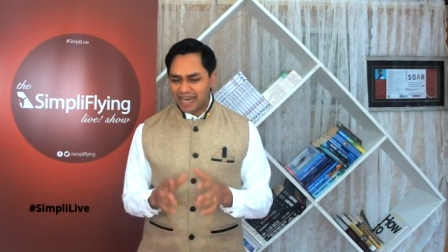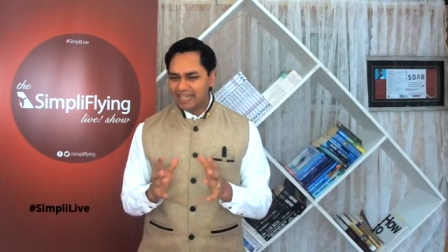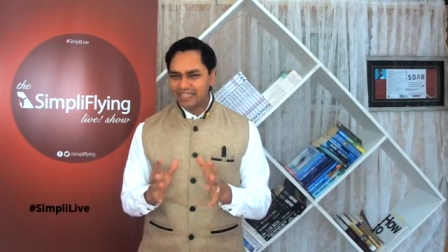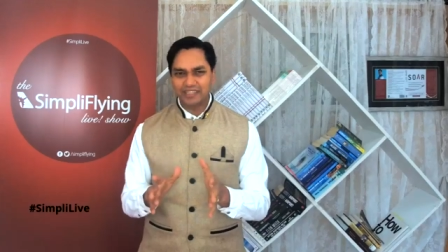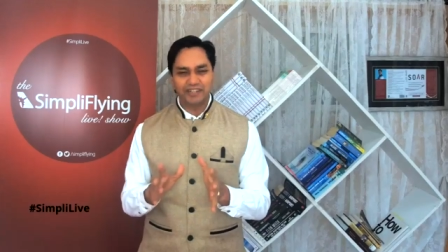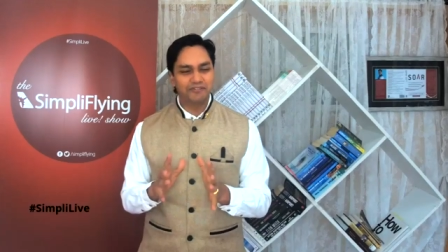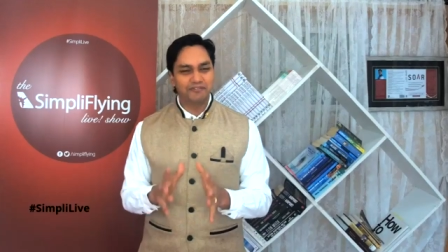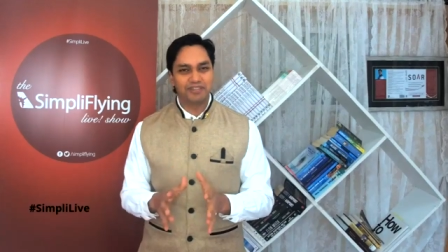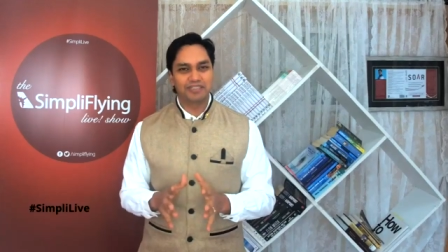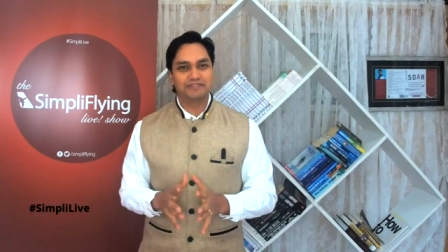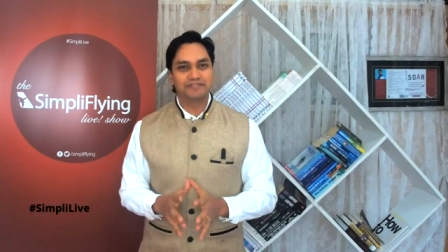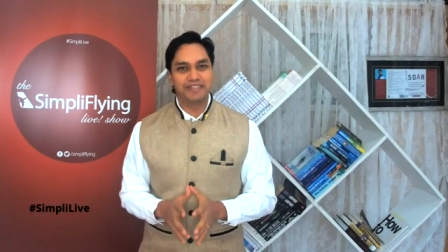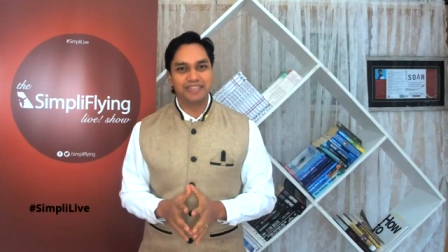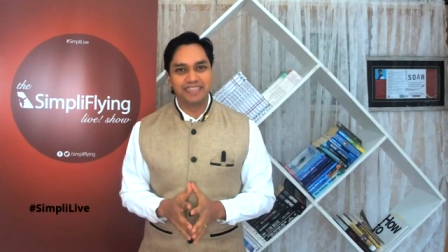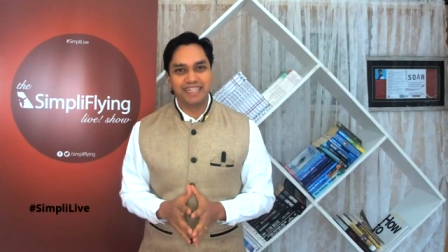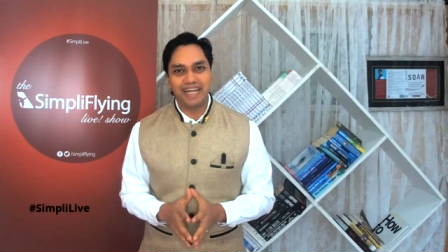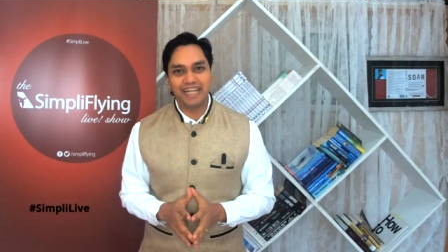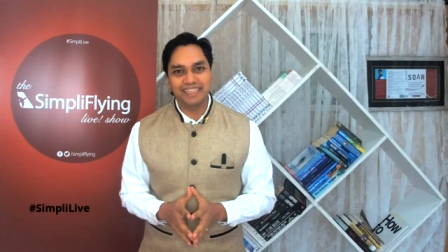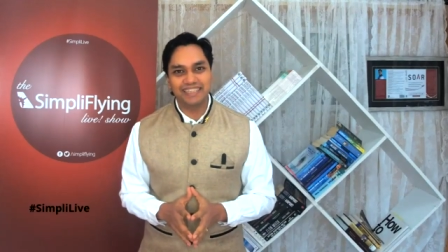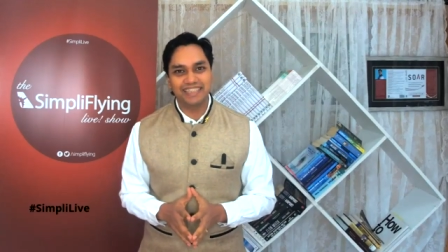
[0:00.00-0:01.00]
I thought it was
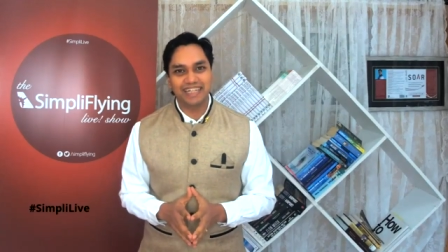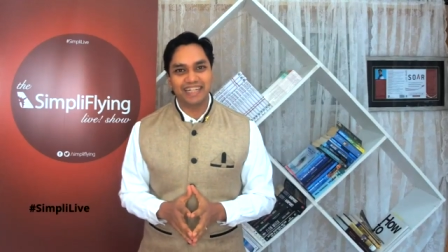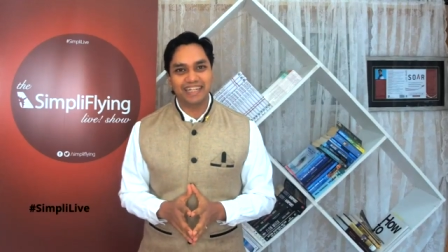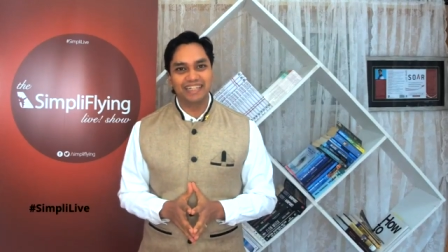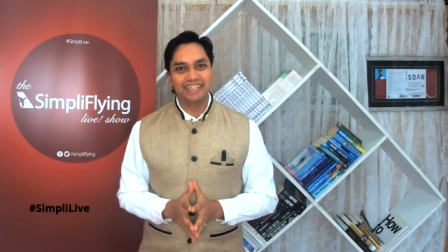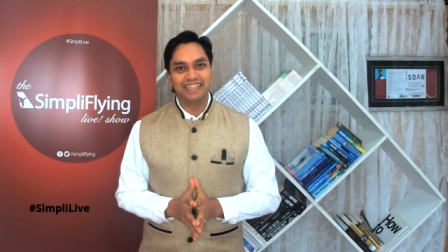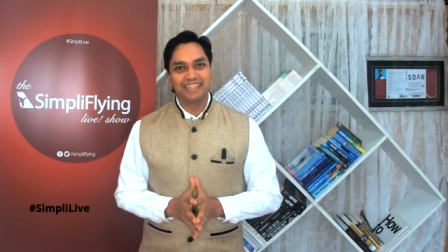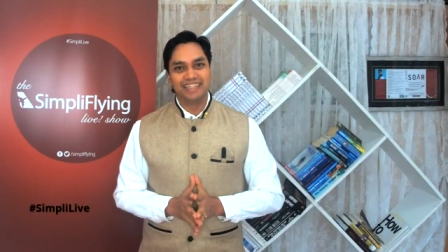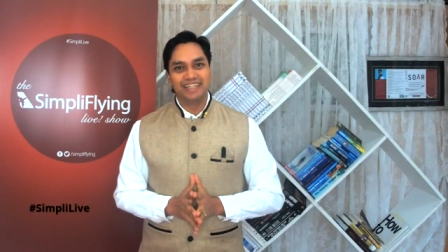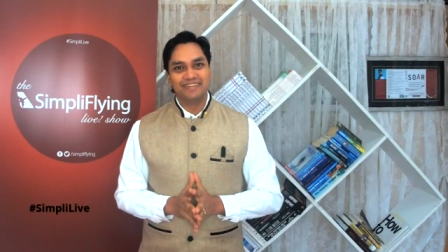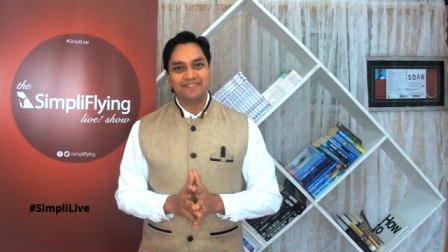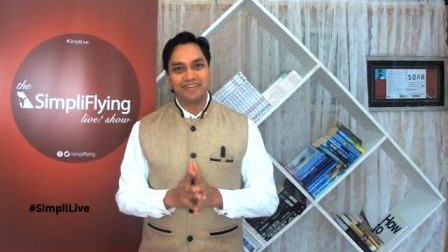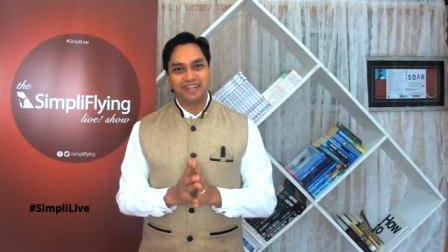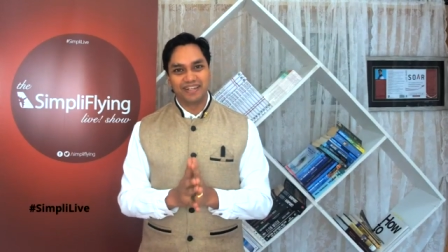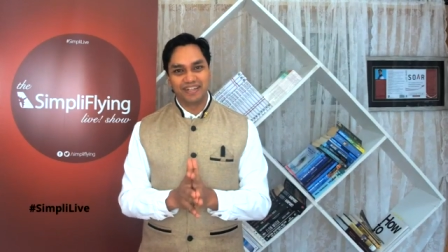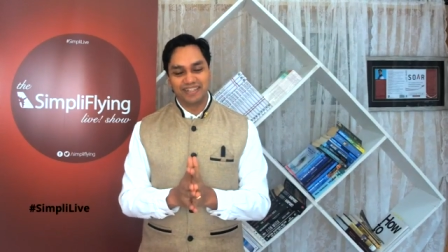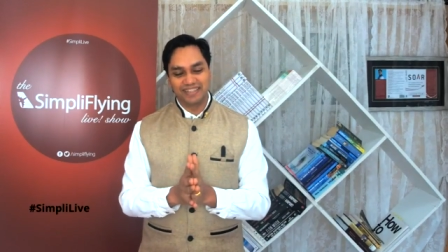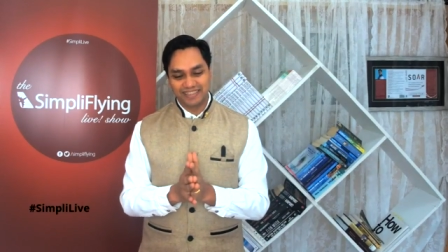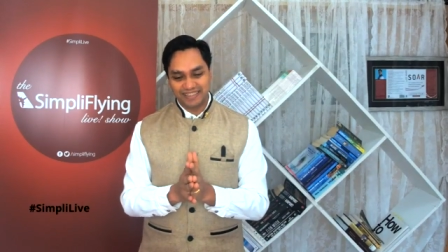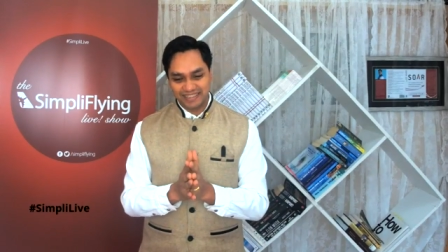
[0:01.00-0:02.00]
fantastic
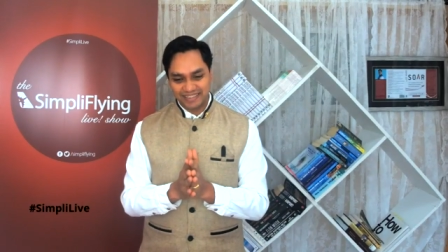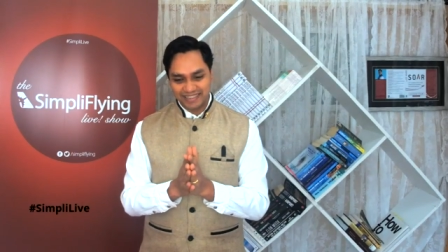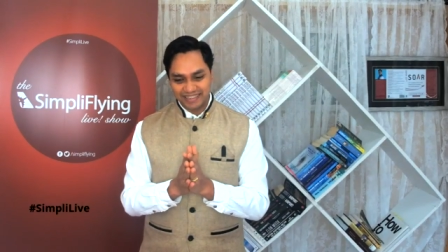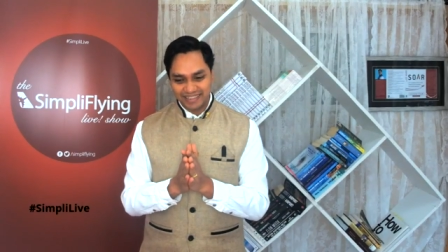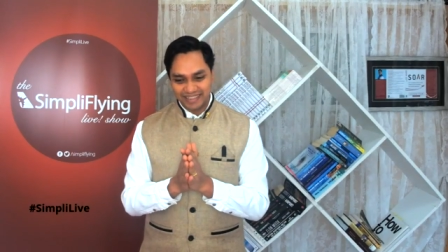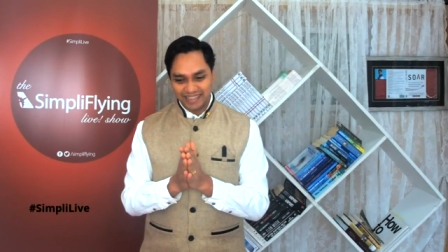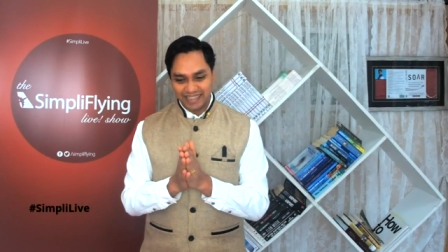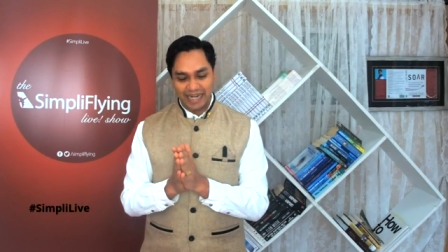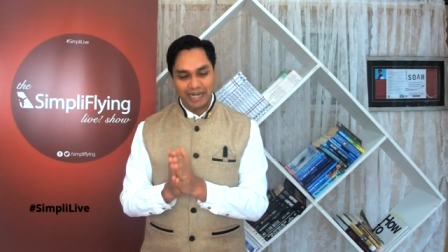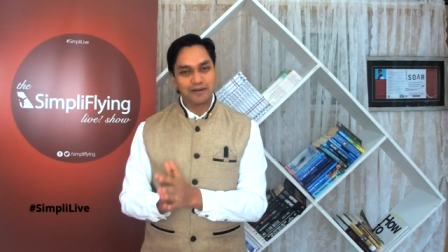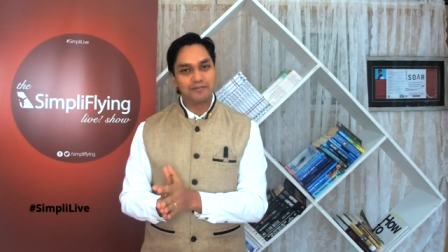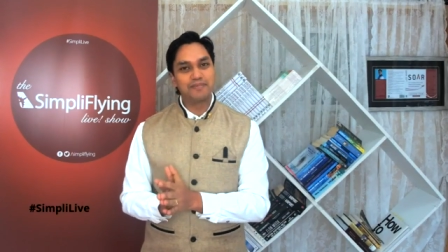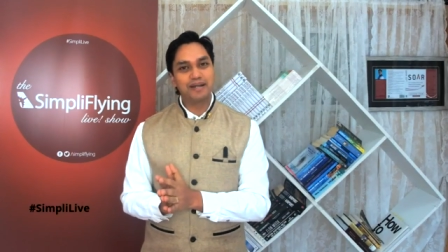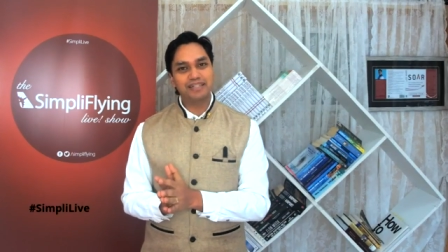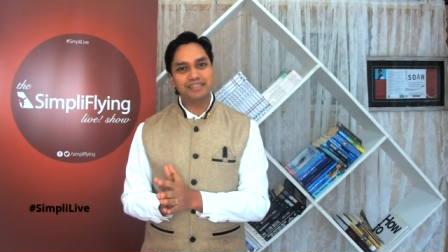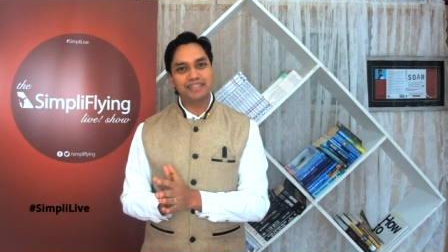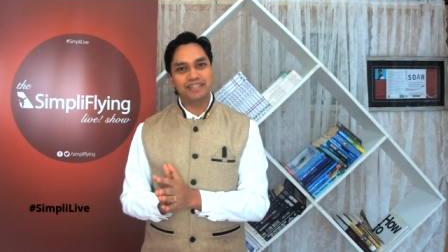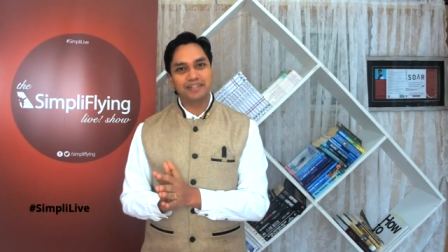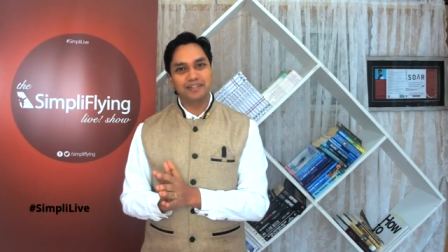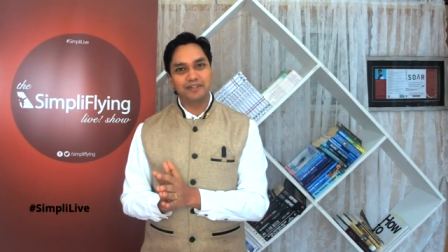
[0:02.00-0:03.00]
because
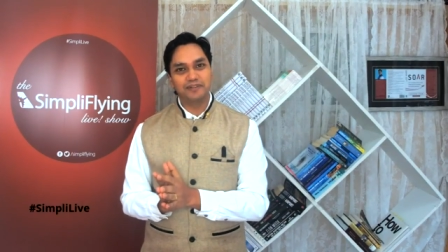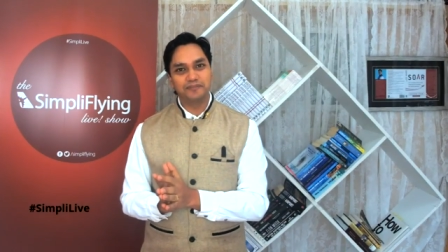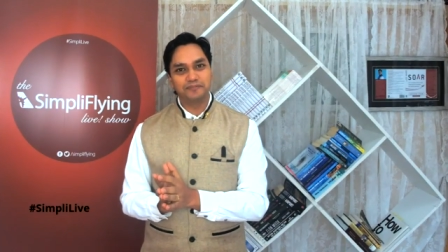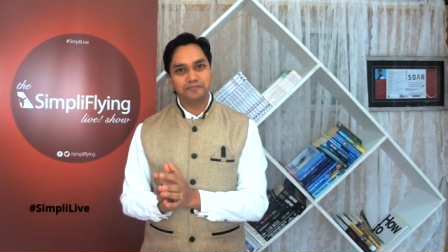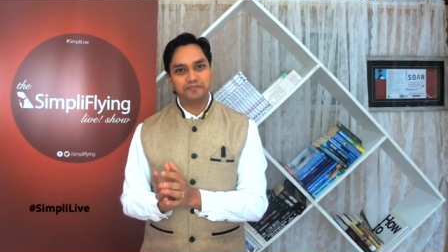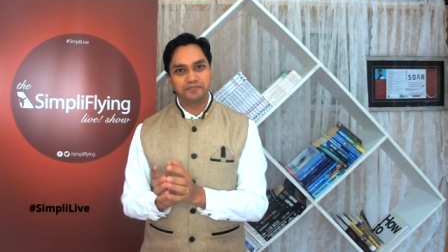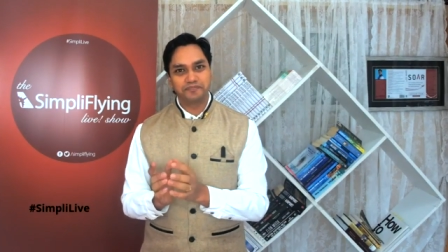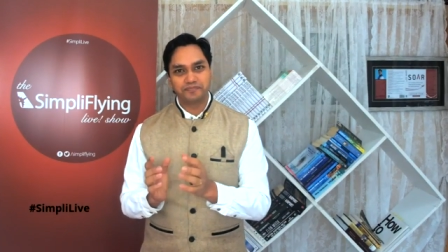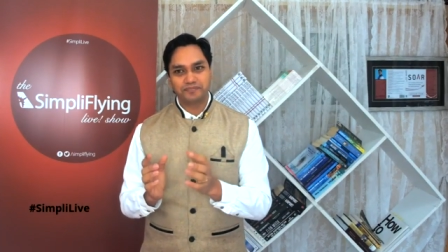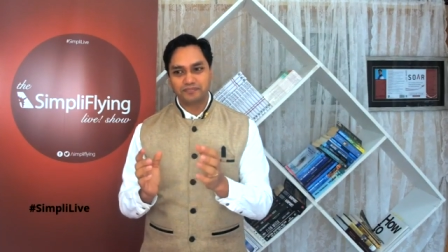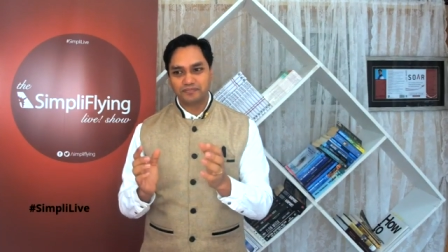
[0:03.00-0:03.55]
Aeromexico